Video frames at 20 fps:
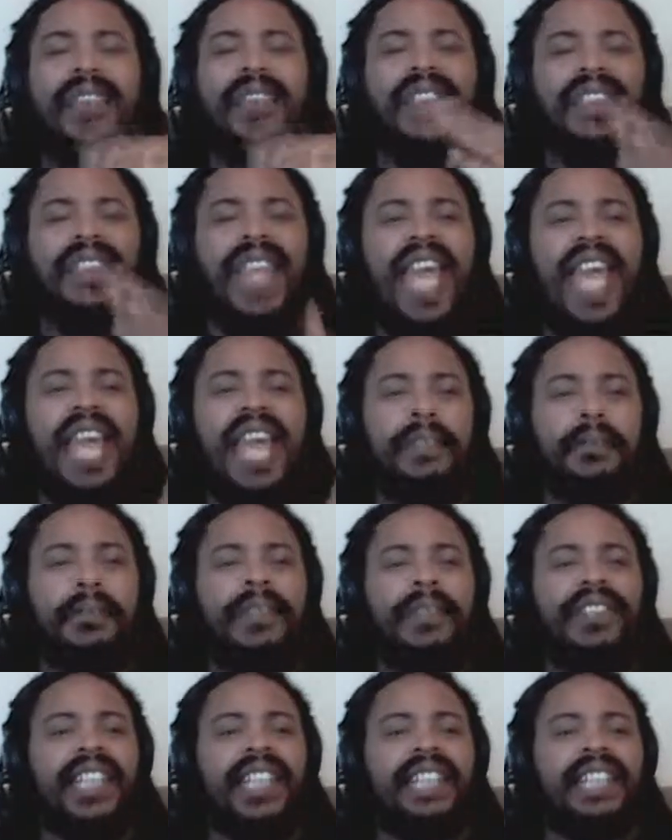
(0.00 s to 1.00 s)
even that
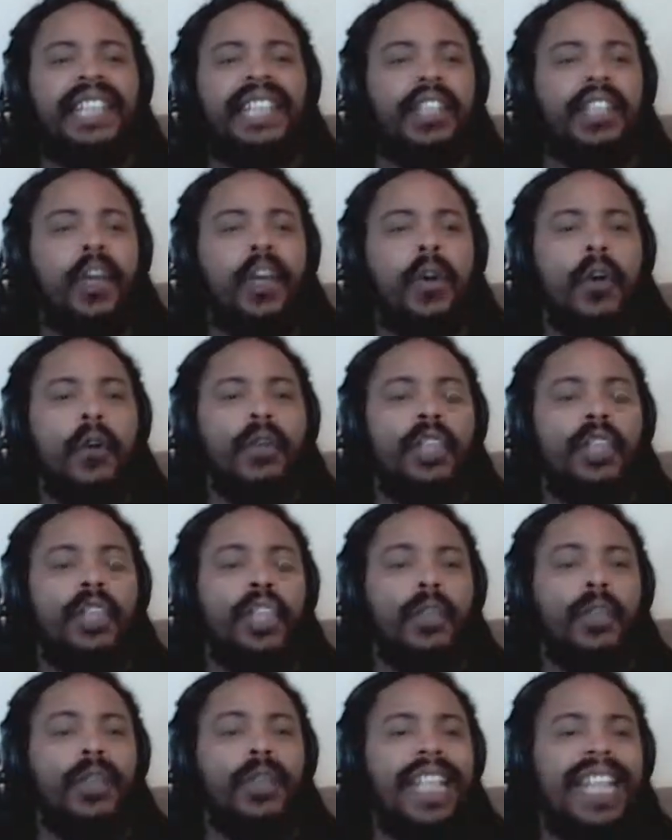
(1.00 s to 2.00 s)
presents its own
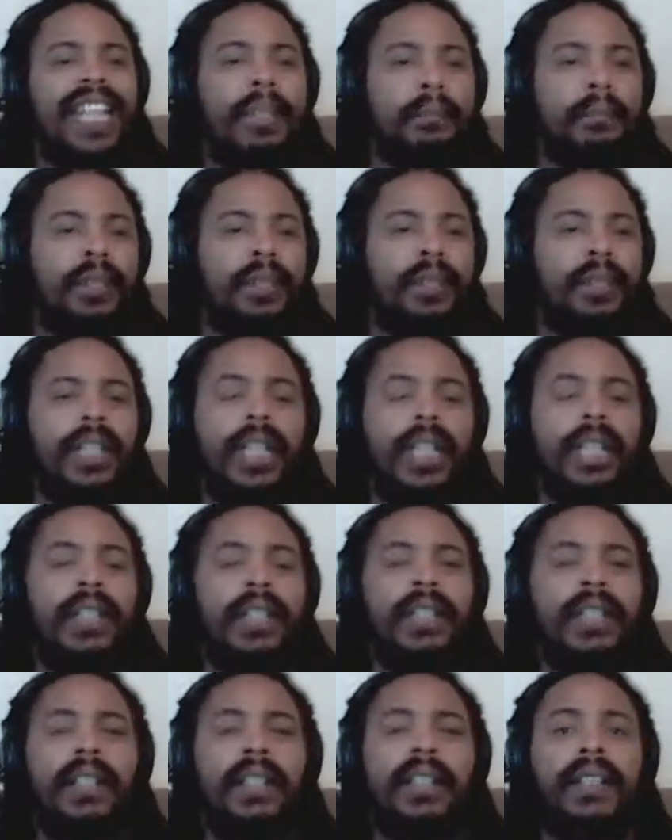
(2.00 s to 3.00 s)
unique beauty
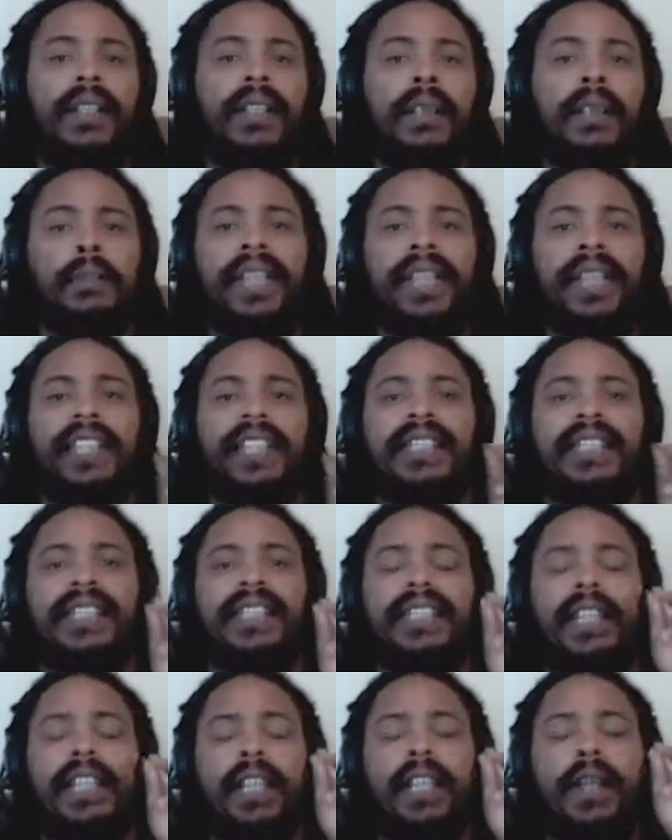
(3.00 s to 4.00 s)

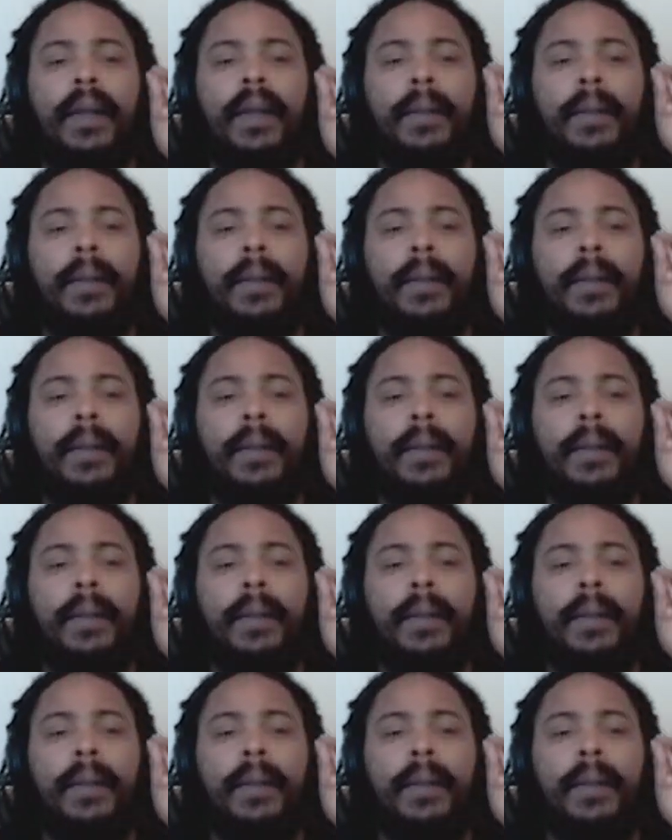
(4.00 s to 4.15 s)
because